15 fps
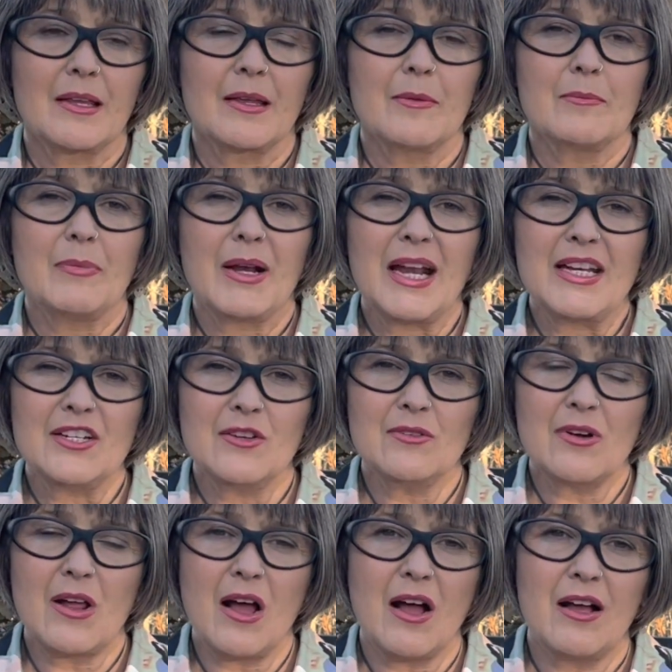But I
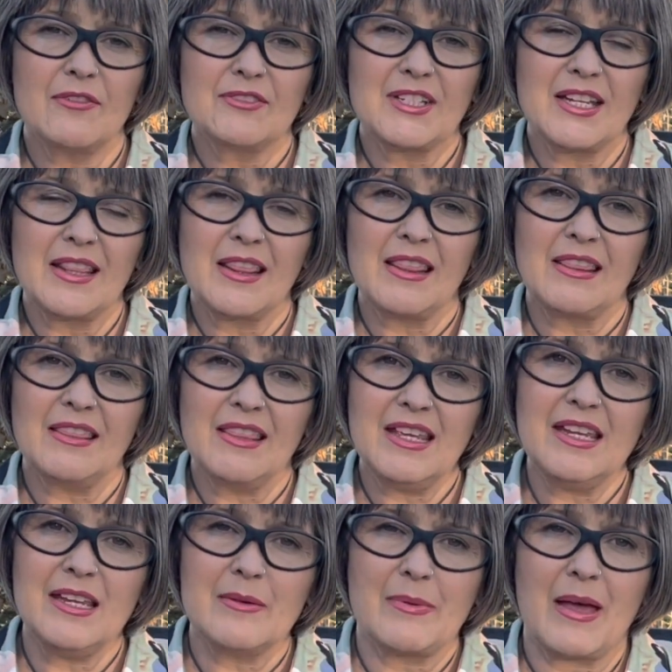don't often
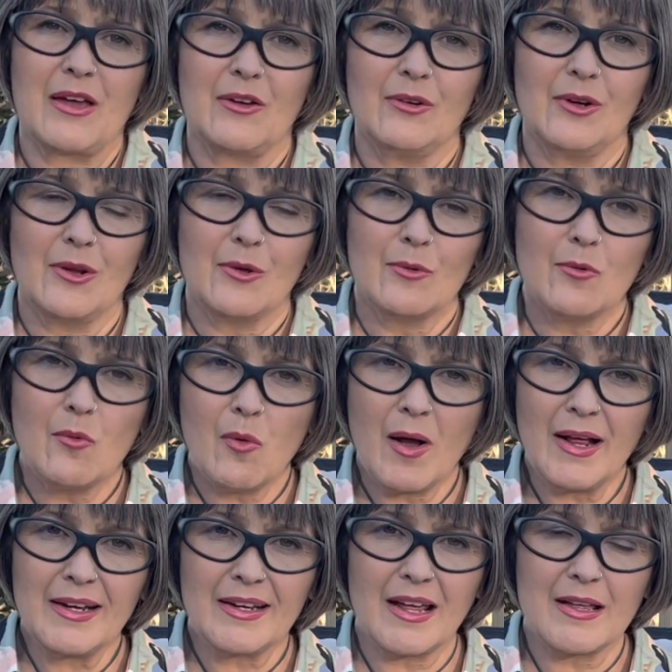think about
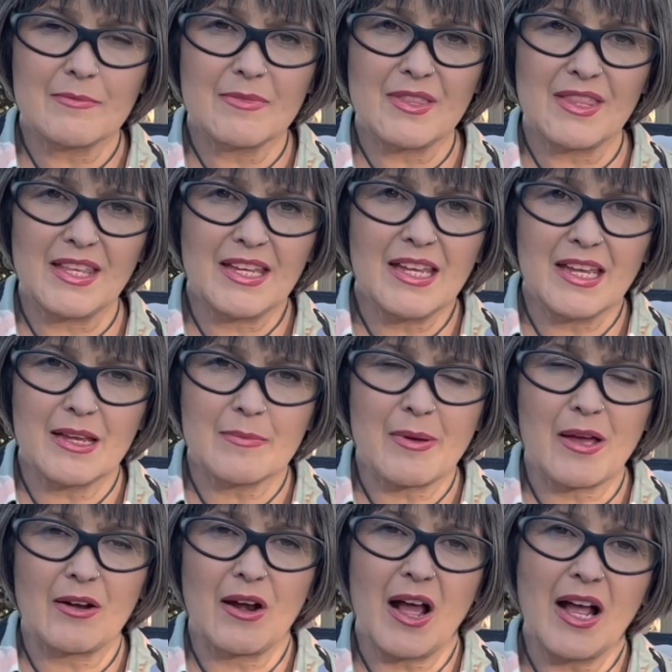what I'm thinking
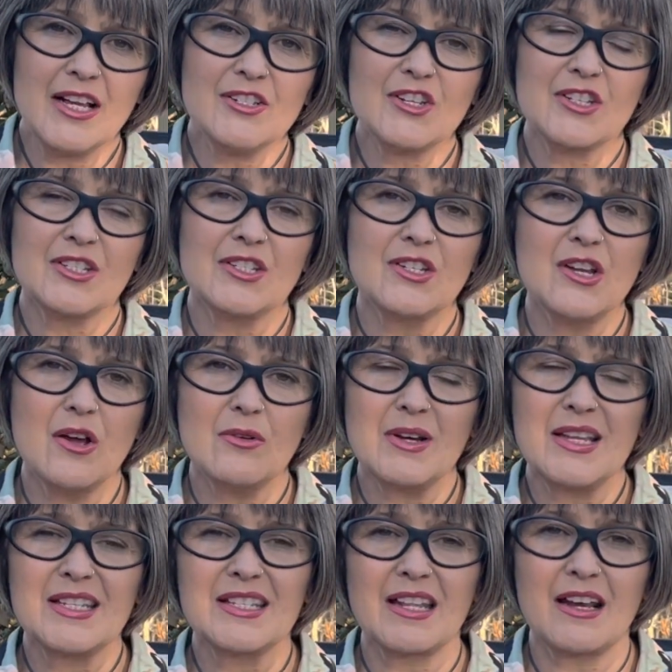about. I just
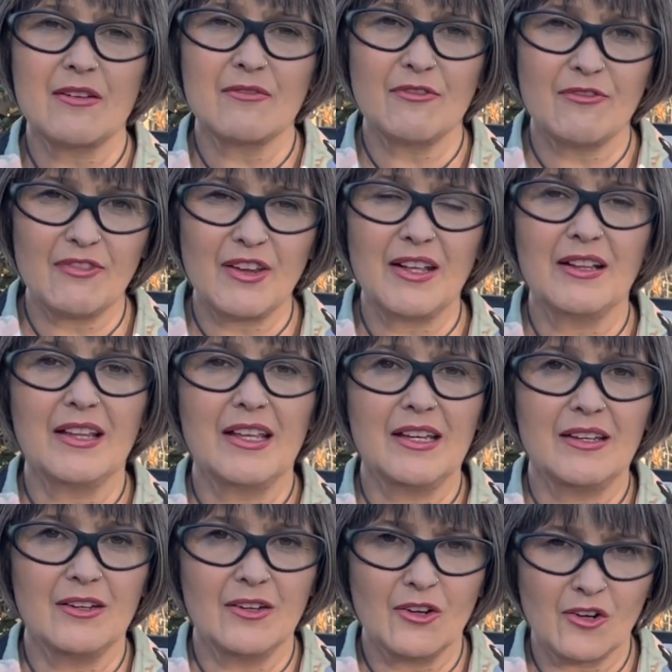notice that I'm
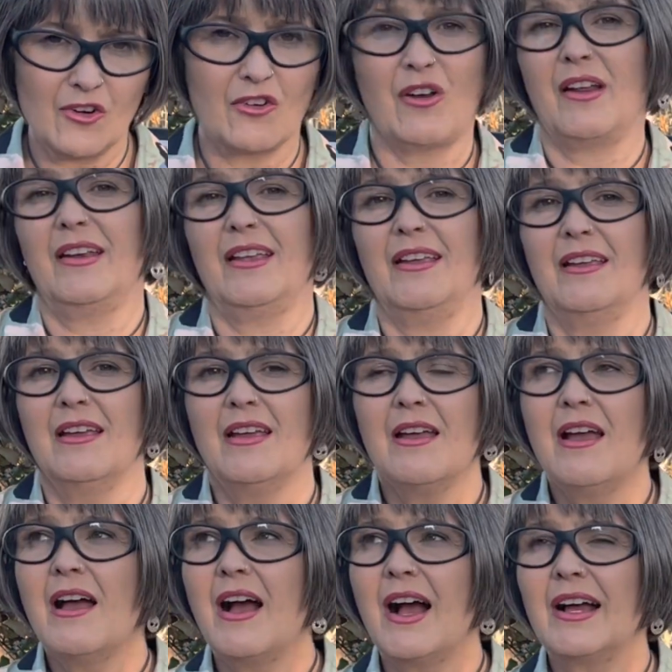feeling cruddy.
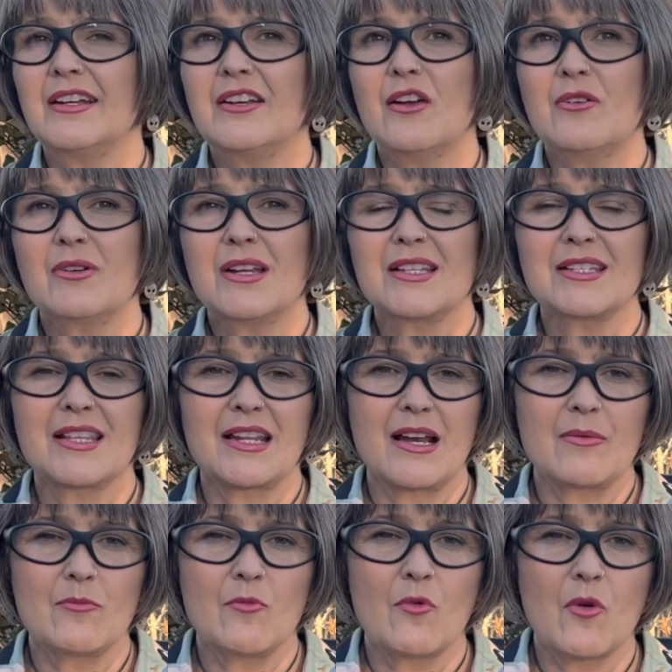I notice that
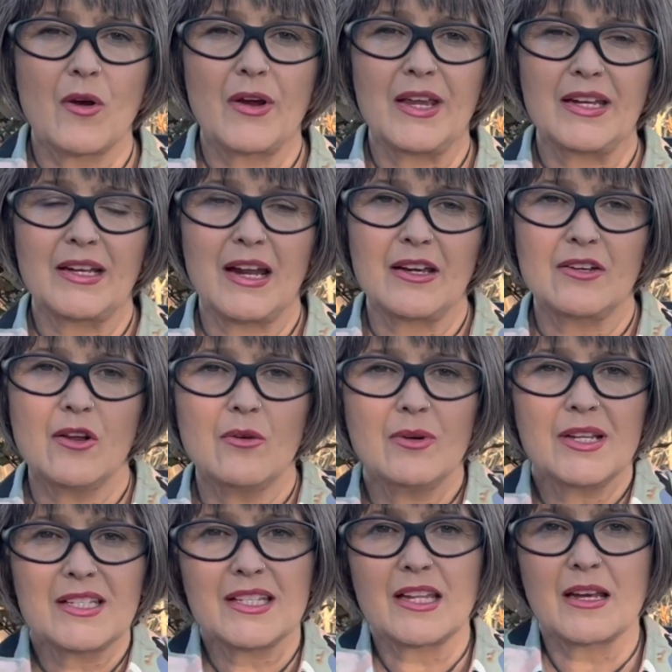I'm worried. I
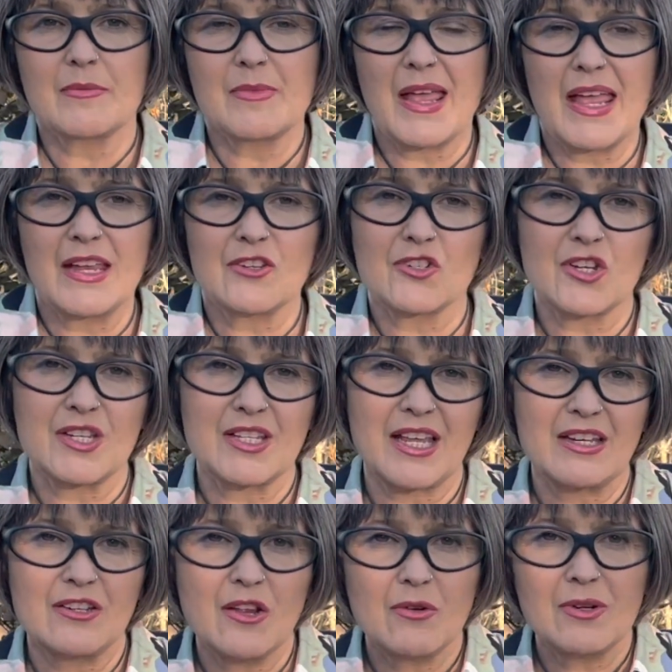notice that I'm anxious. I
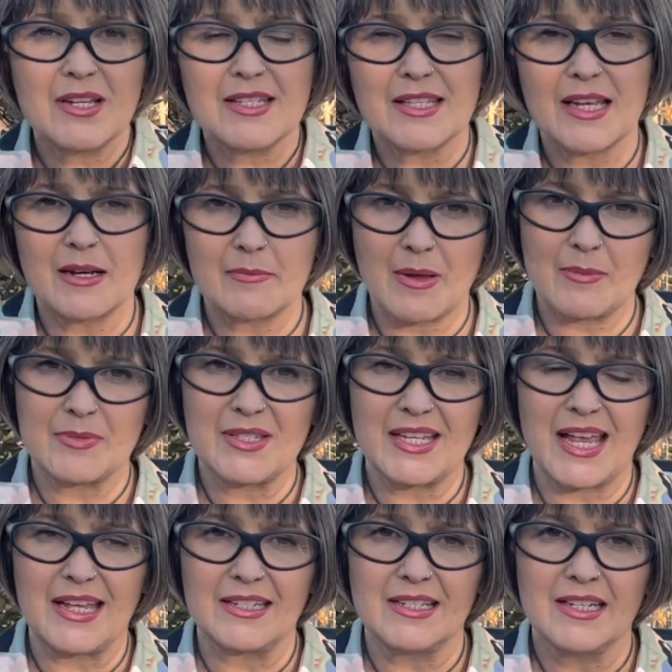notice that I'm
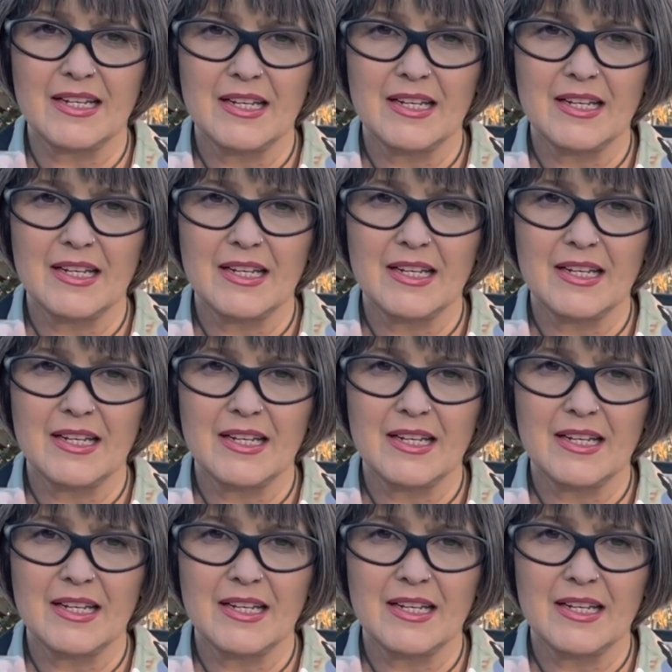upset.